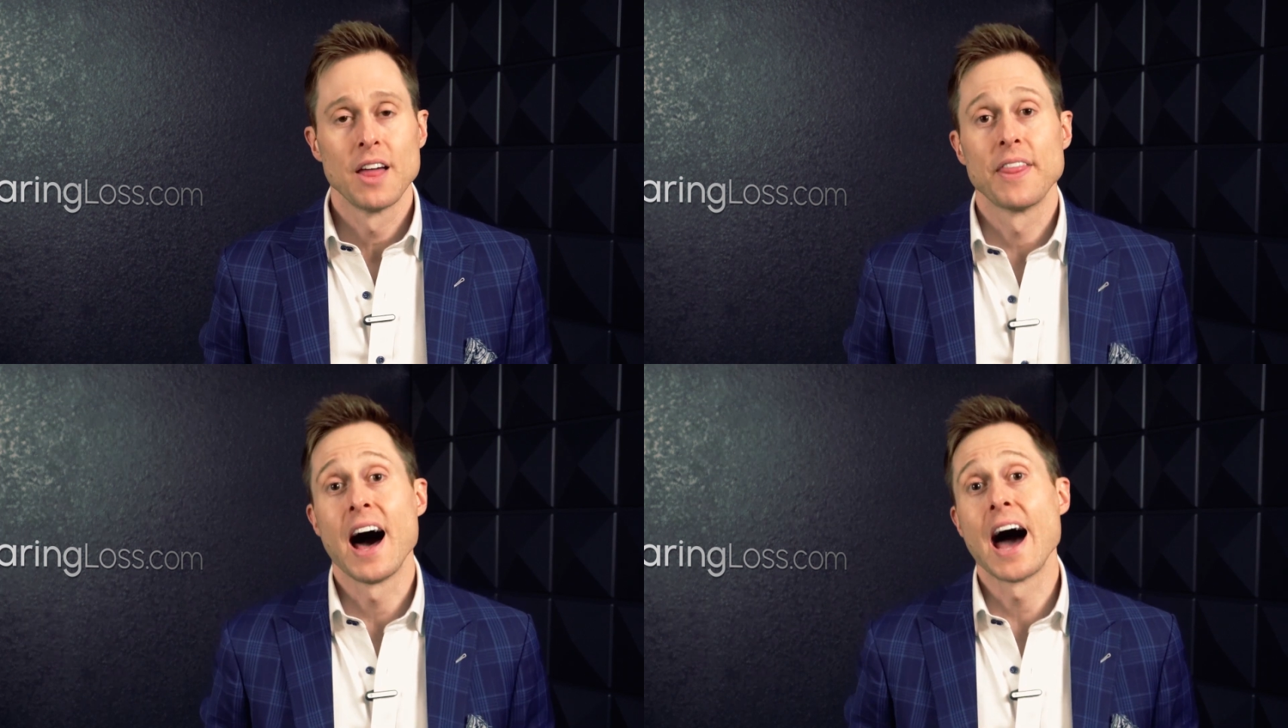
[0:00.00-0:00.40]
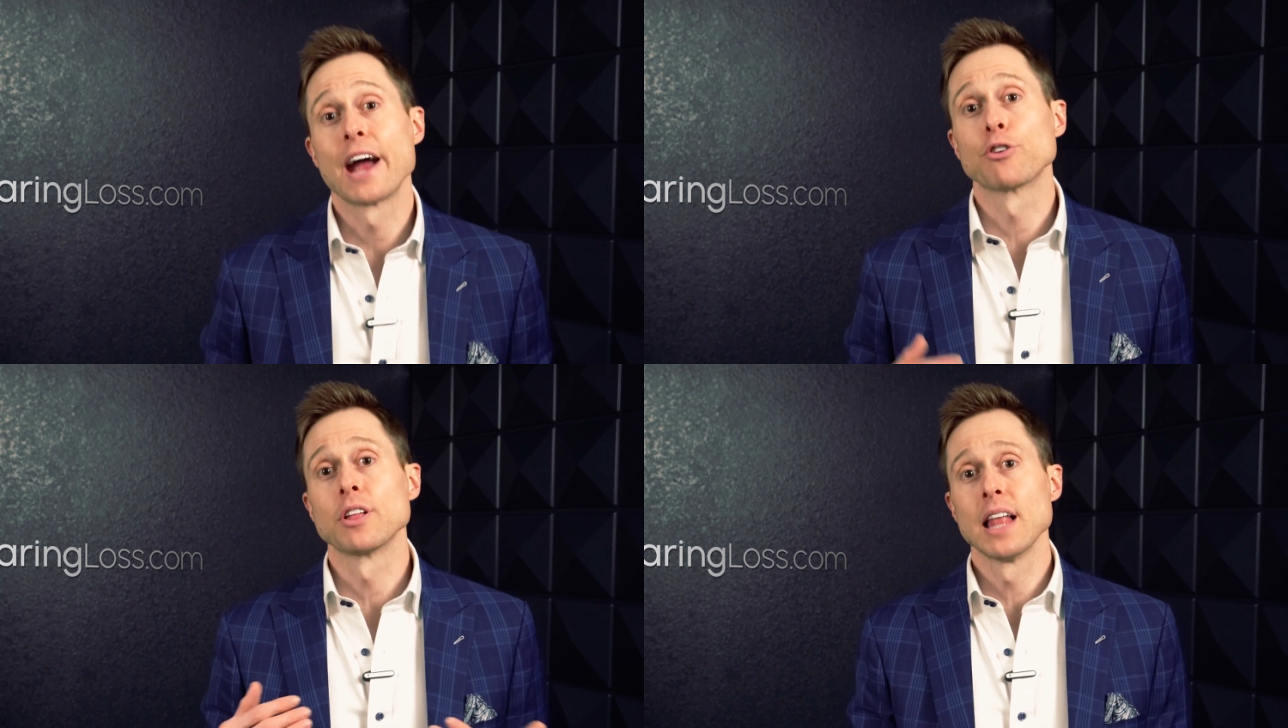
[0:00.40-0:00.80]
The
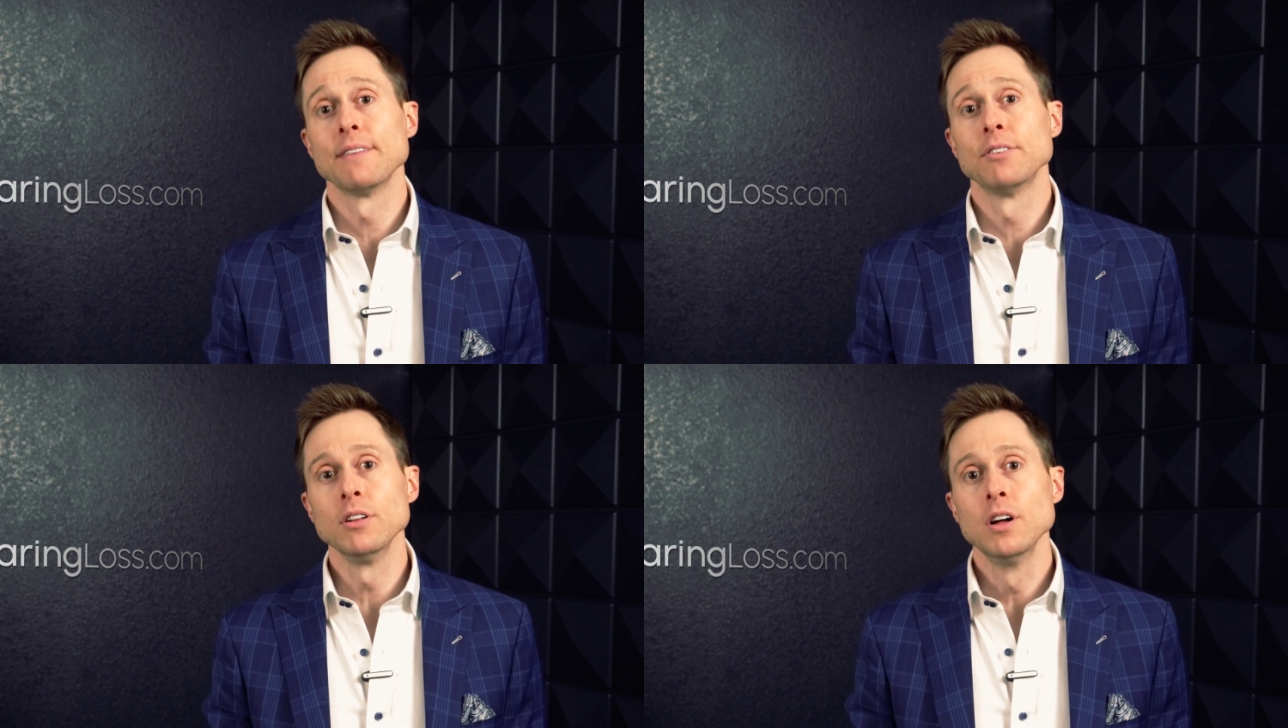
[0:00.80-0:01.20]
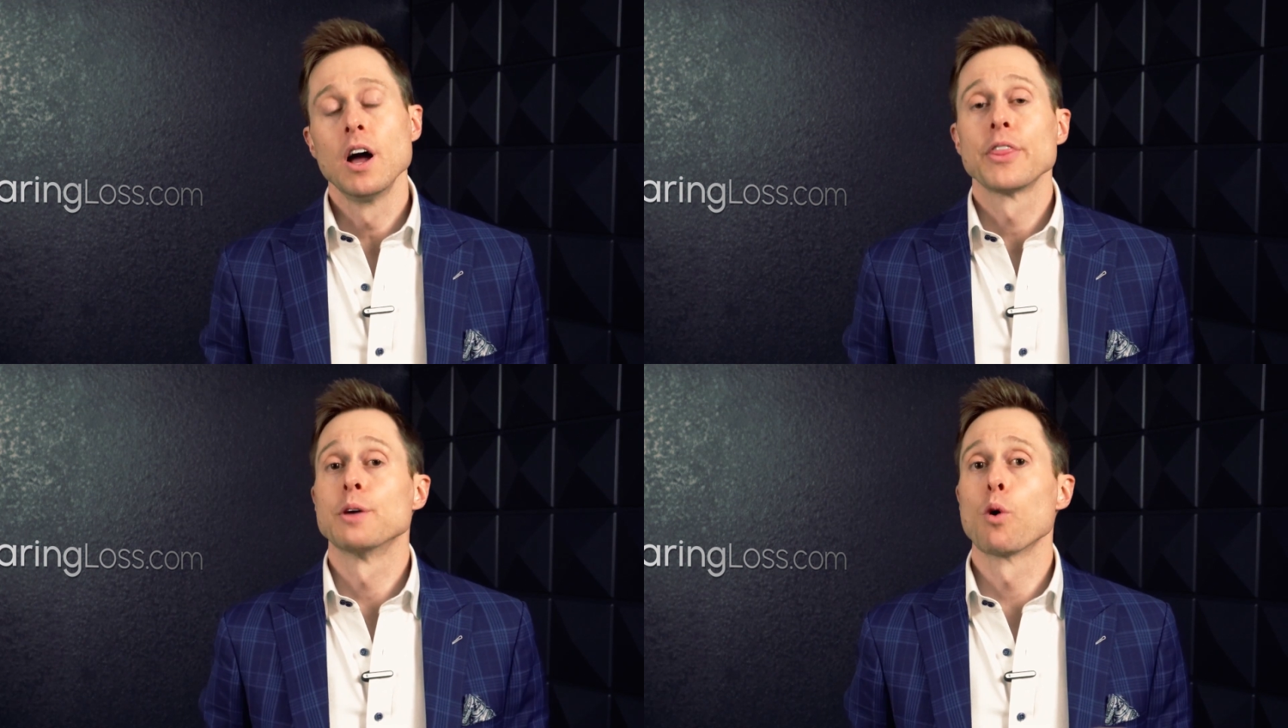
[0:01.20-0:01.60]
higher the level,
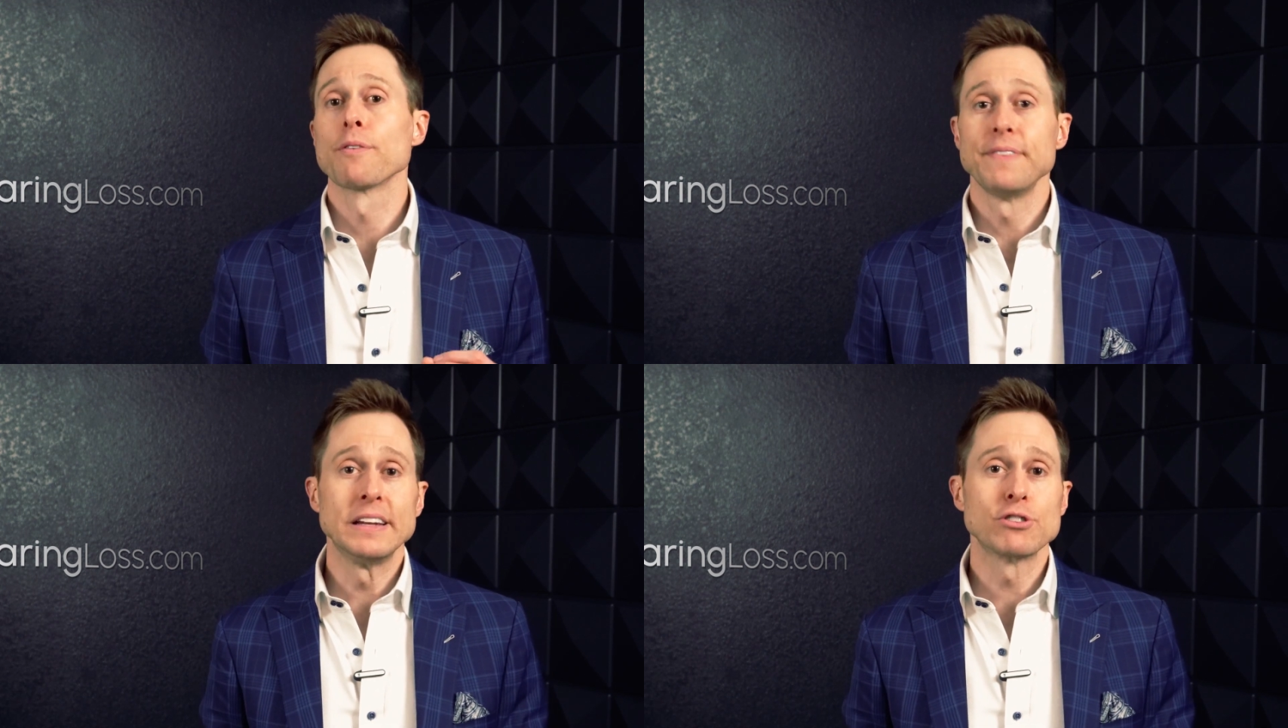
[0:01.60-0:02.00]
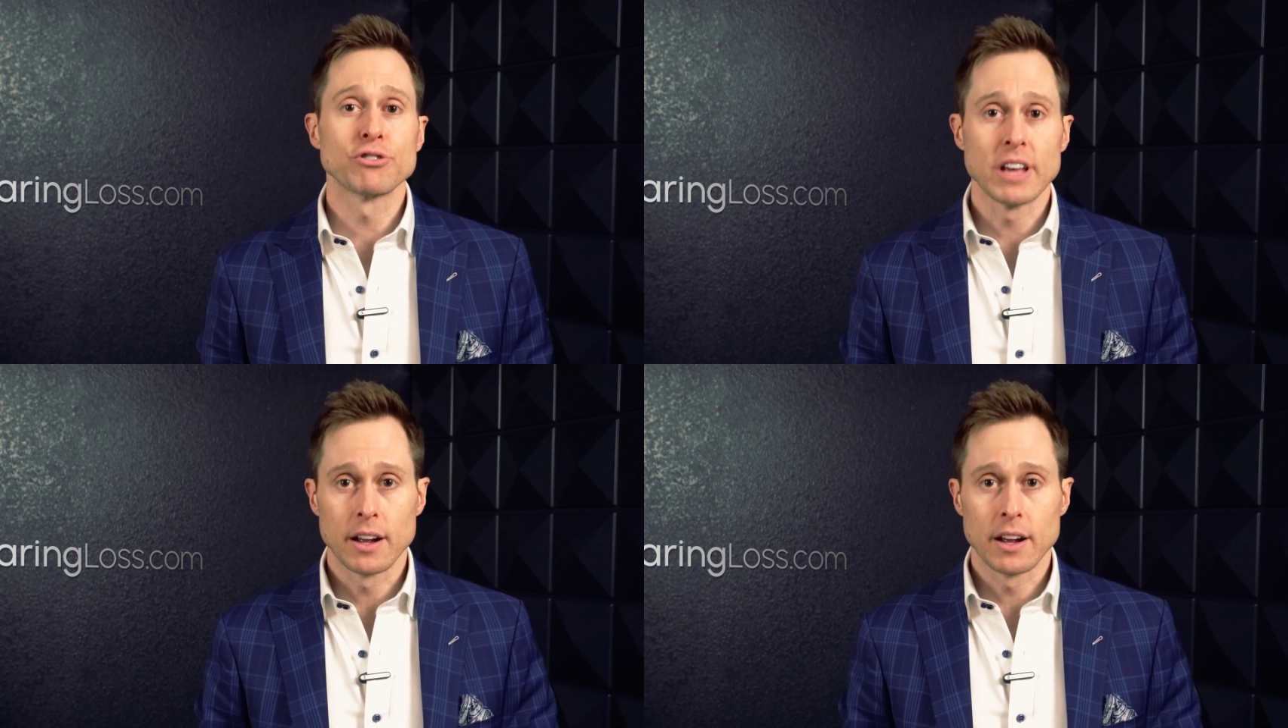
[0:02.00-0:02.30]
the more features